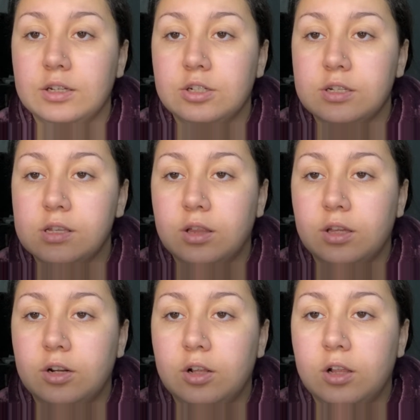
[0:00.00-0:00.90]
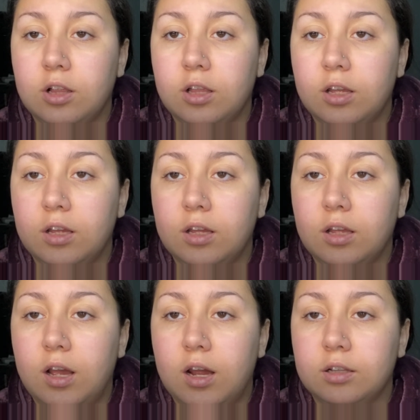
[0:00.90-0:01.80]
She's a little
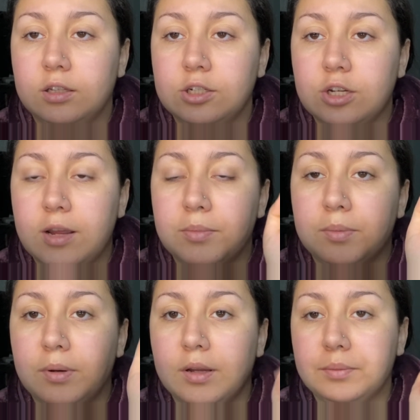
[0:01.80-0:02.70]
oddly shaped, but